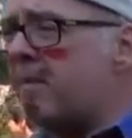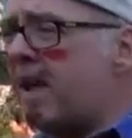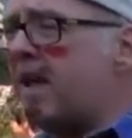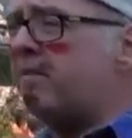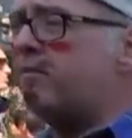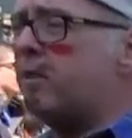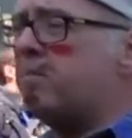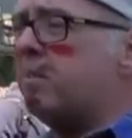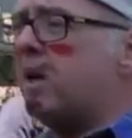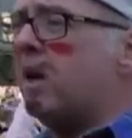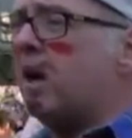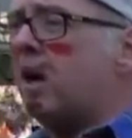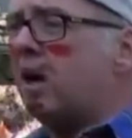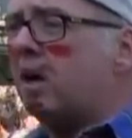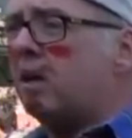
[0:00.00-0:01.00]
man from.
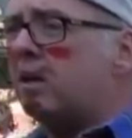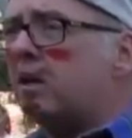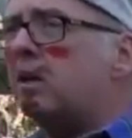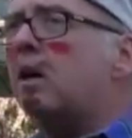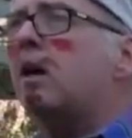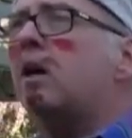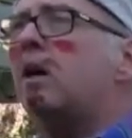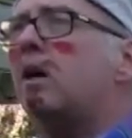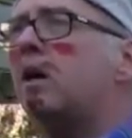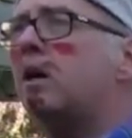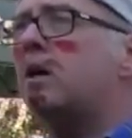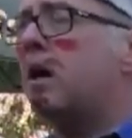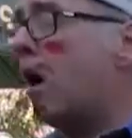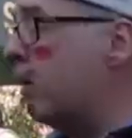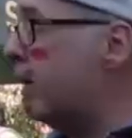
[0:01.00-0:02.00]

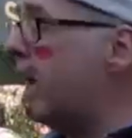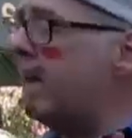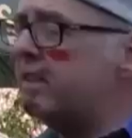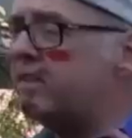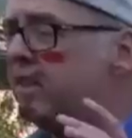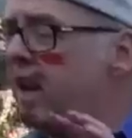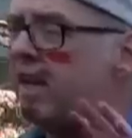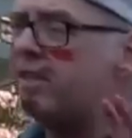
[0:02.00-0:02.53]
Okay, it's an